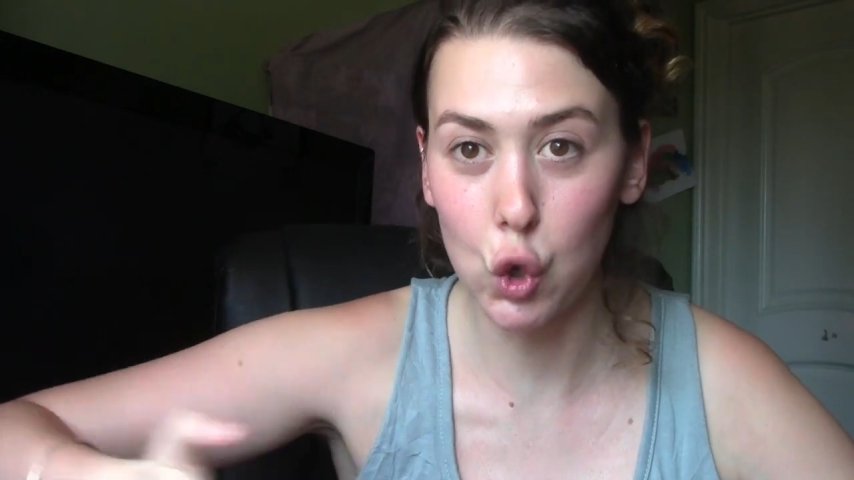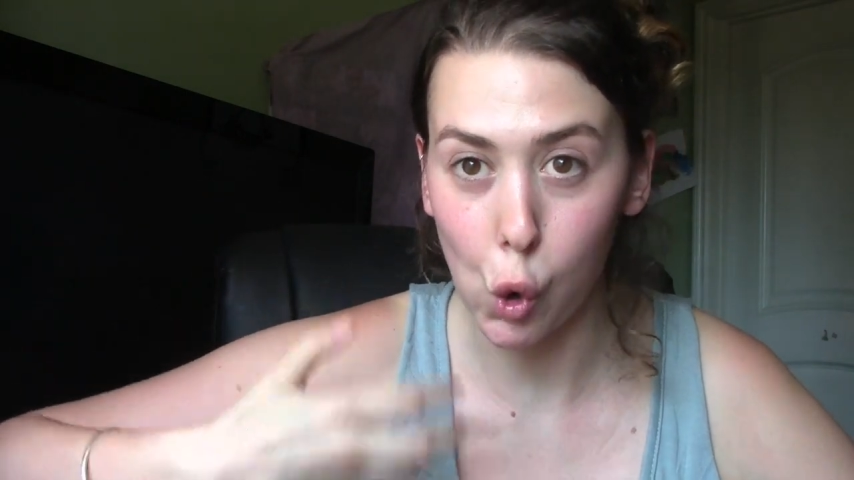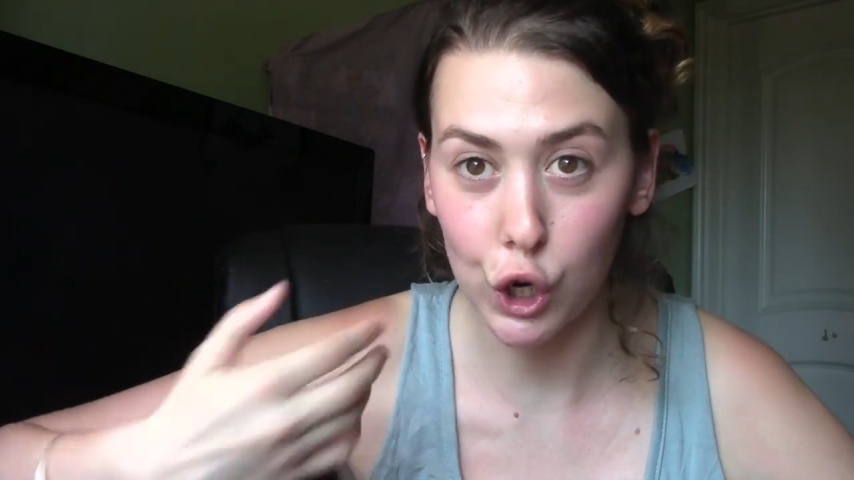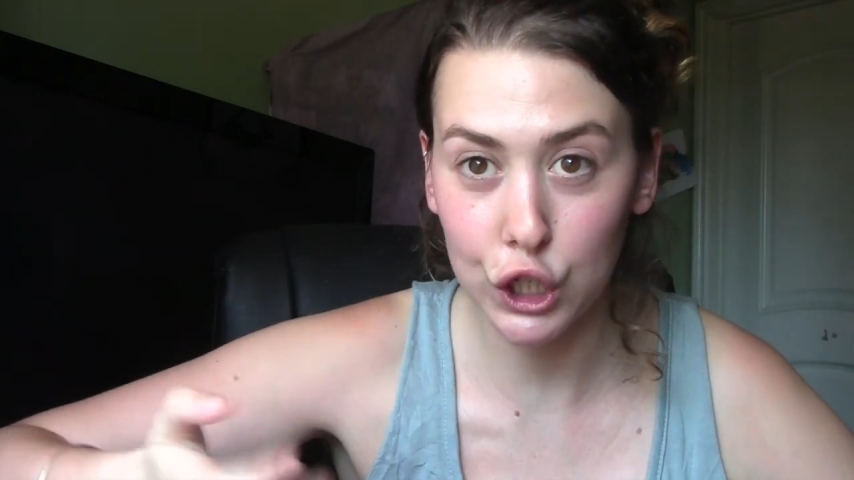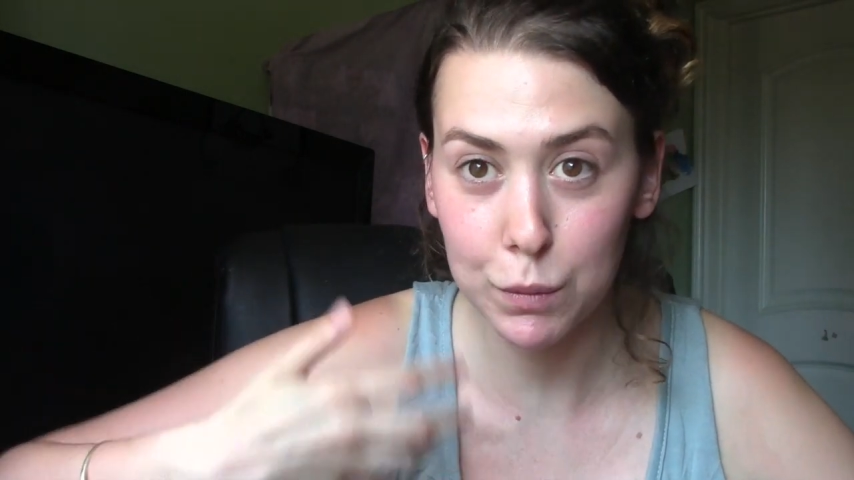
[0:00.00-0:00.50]

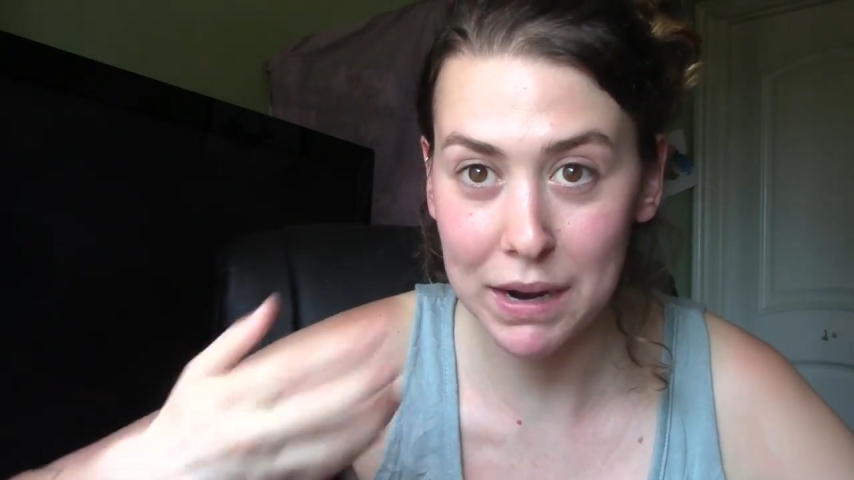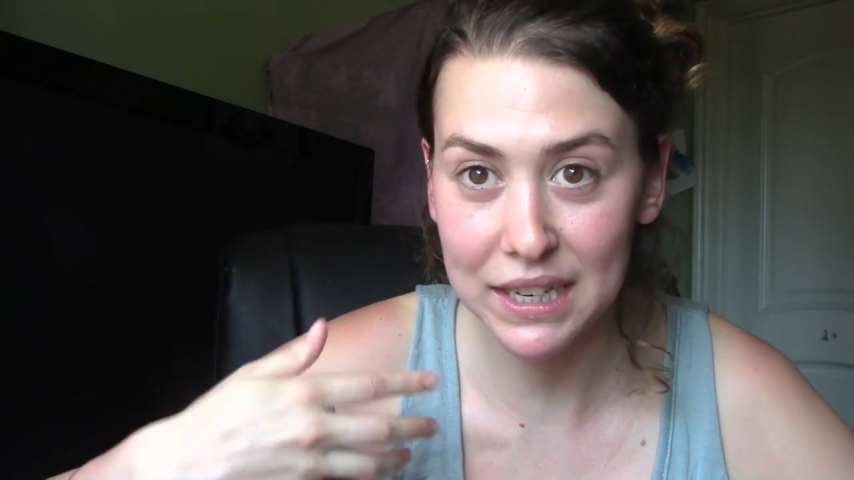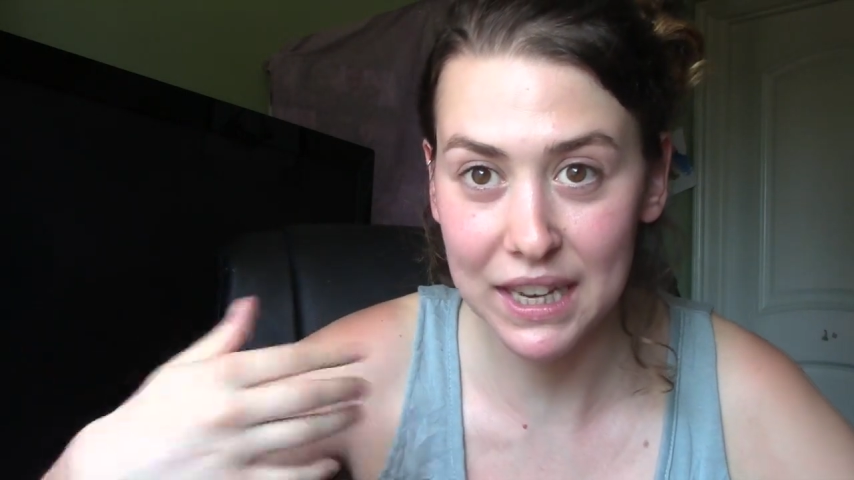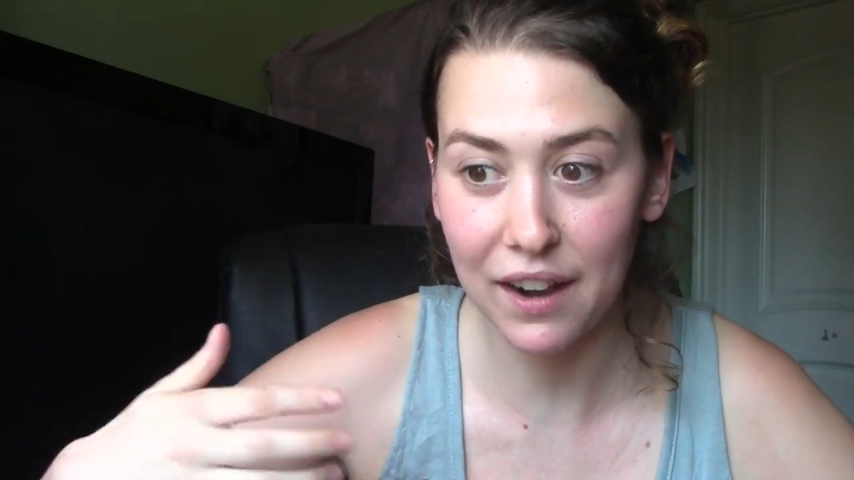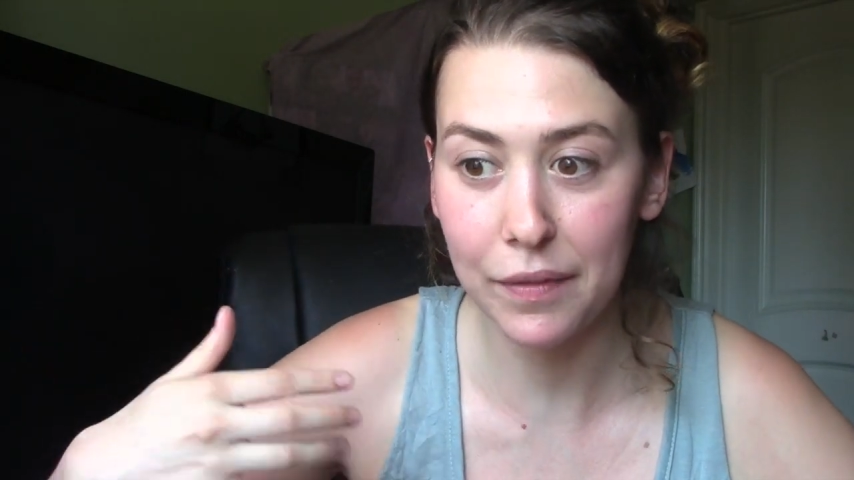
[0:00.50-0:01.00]
gorge
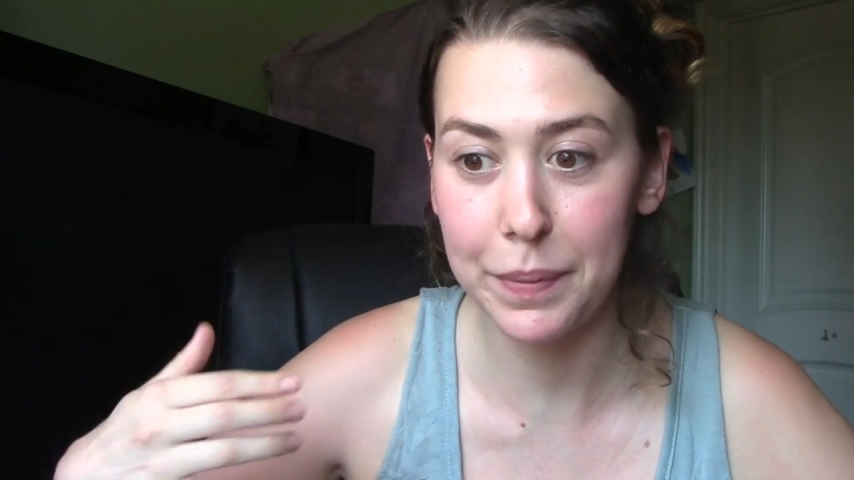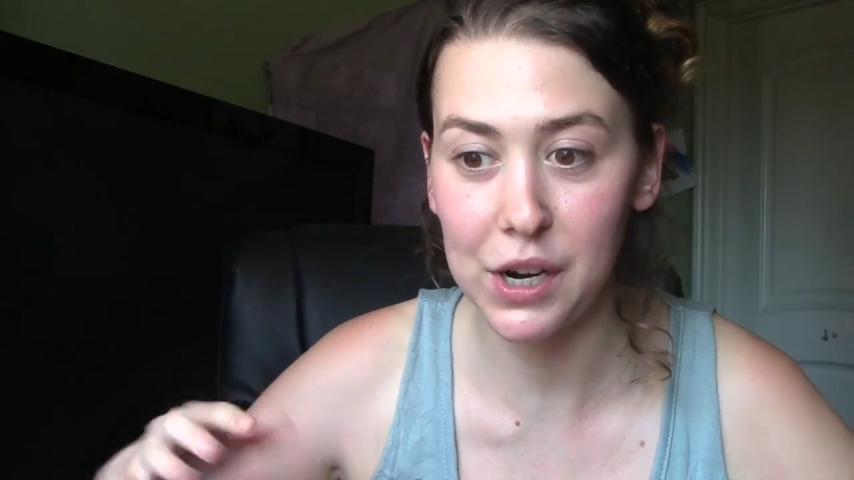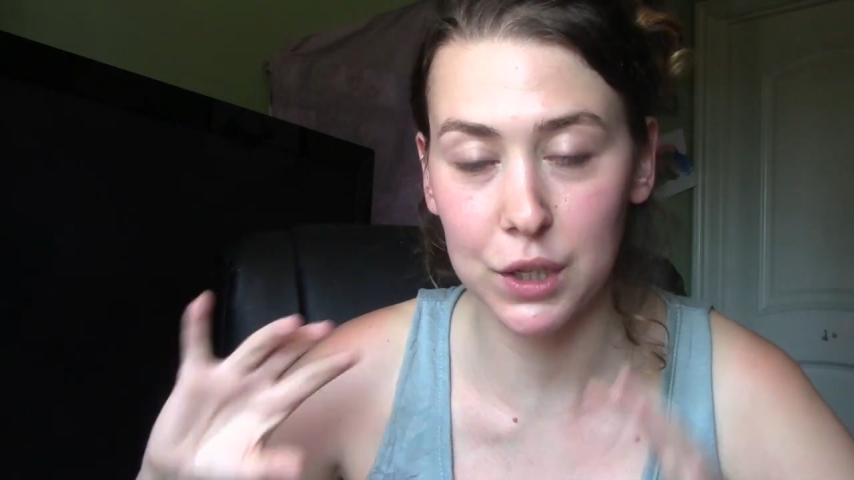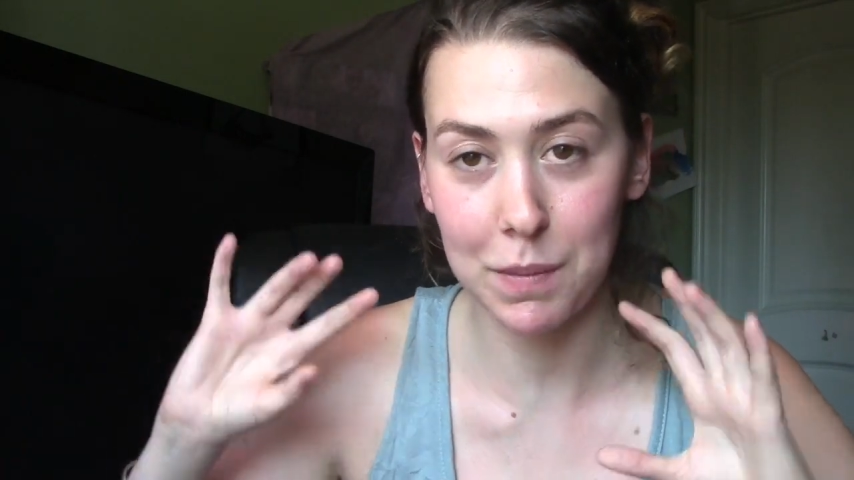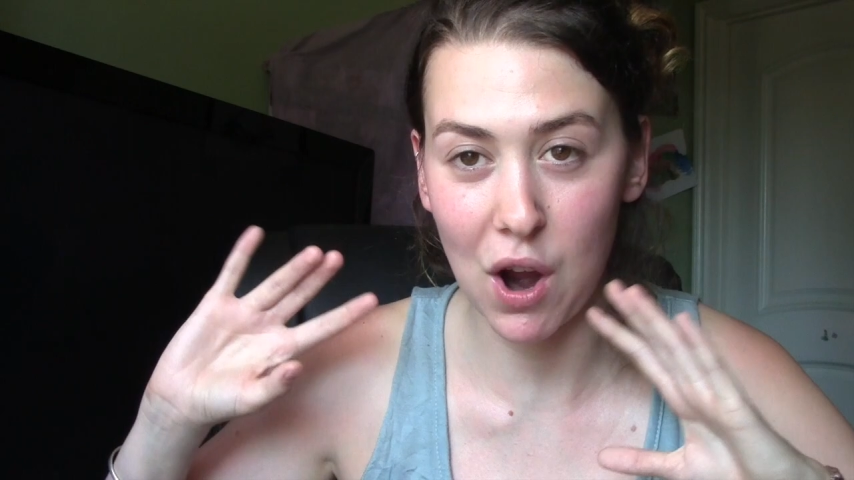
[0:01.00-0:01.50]
myself
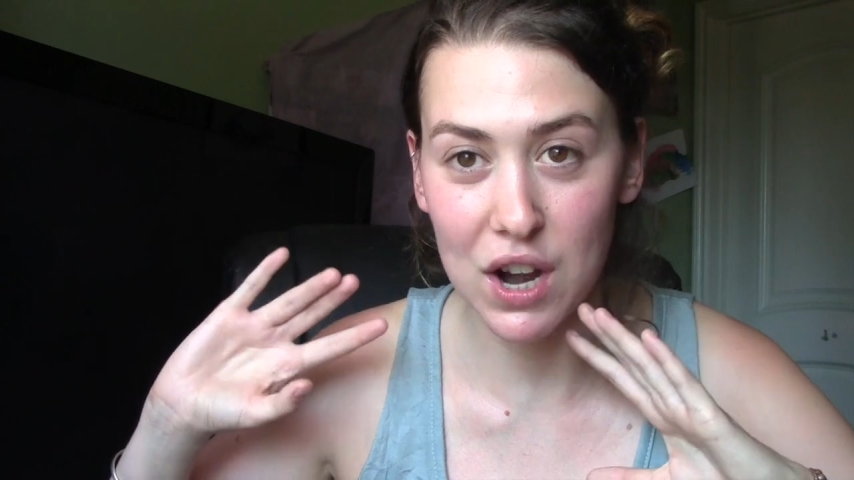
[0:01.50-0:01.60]
because my